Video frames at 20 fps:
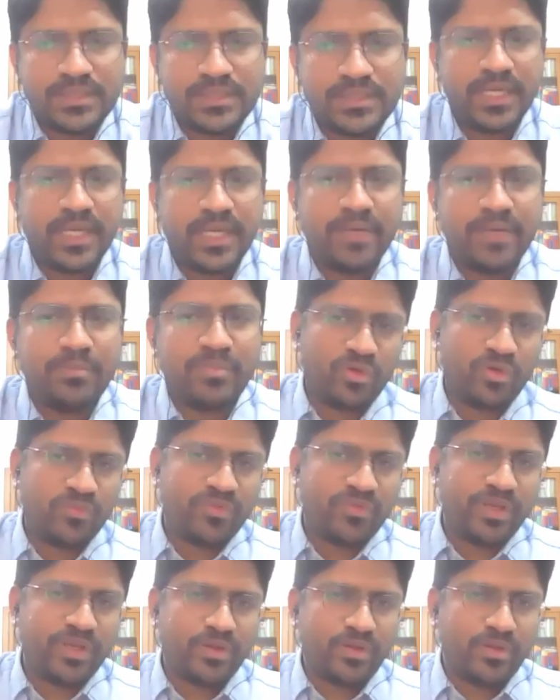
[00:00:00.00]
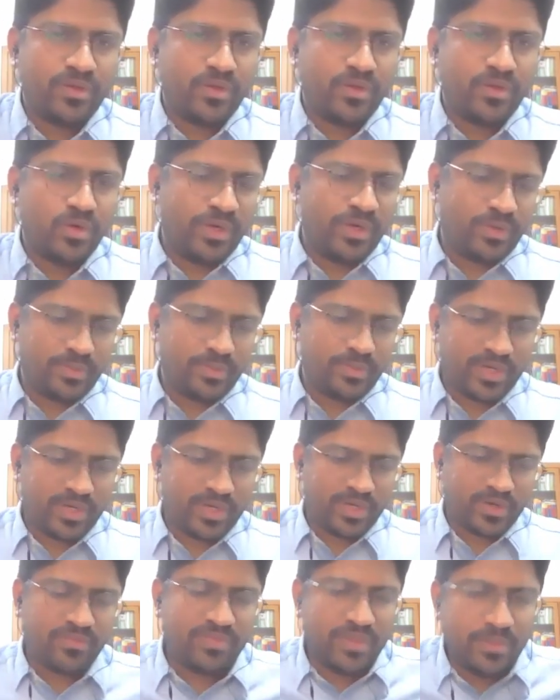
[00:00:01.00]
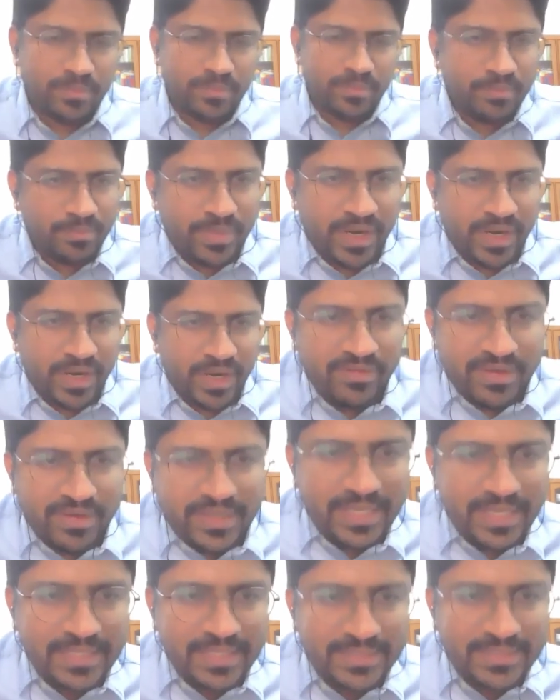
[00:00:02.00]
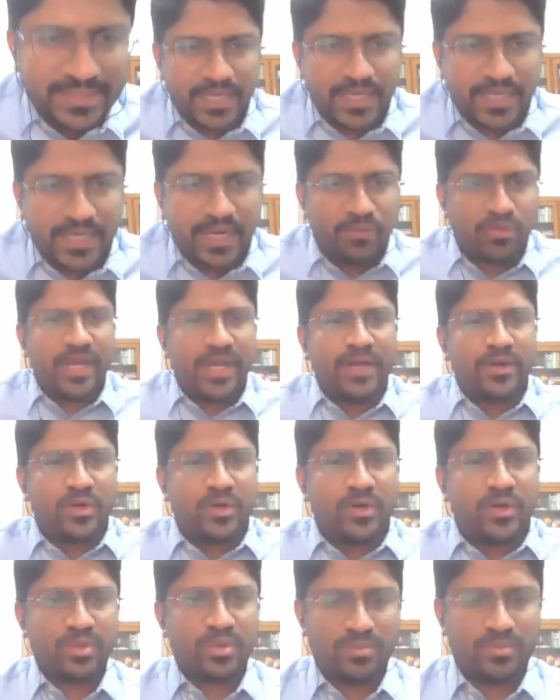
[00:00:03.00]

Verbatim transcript: Han, before we go into a bit of the private health sector, I would like to